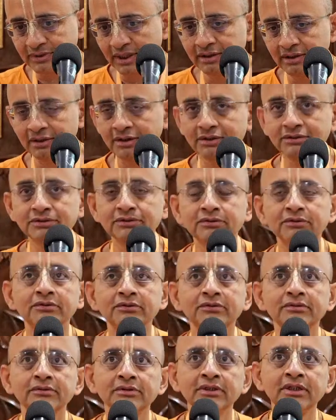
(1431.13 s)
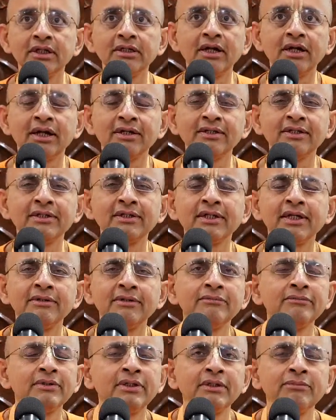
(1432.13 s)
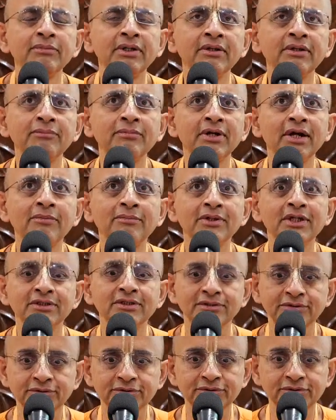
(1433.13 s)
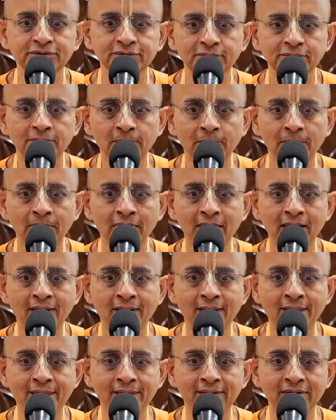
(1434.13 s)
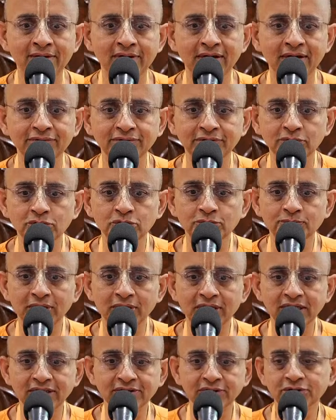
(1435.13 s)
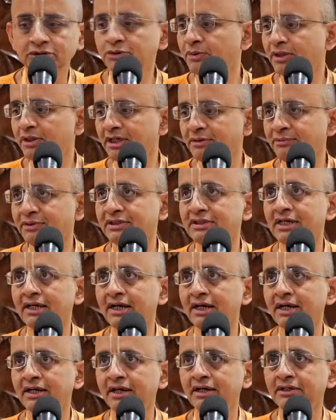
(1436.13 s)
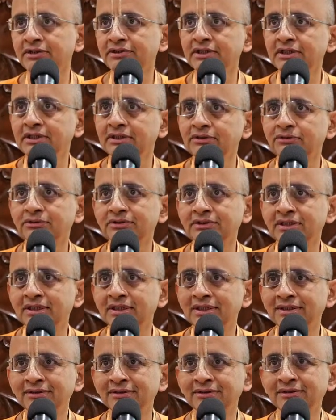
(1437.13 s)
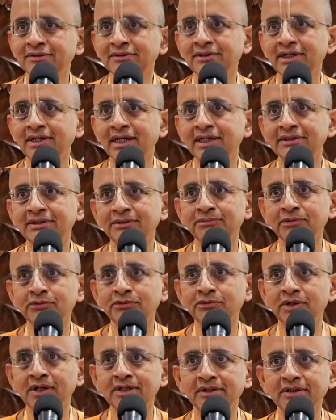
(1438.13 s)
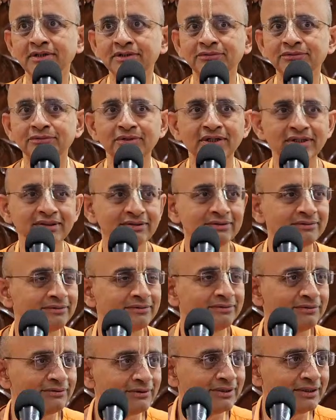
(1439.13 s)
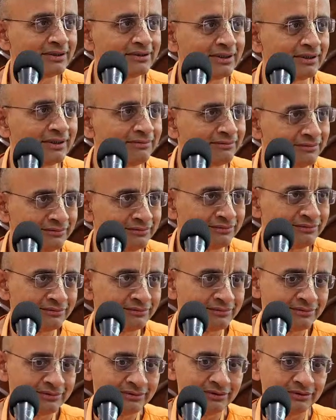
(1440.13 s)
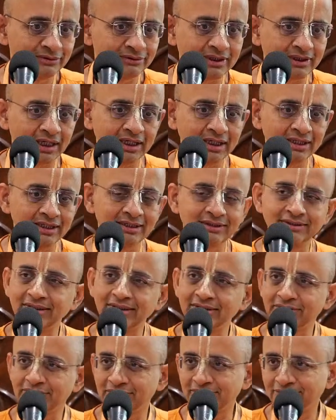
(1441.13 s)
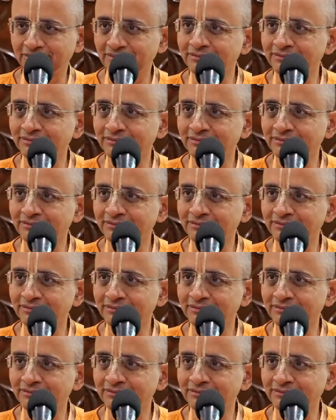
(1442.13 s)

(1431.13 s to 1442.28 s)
And also, at that time, when many Brahmanas used to have chatushpati. Chatushpati means like under a tree you sit and then you have 20-30 students, you teach them, you study and teach.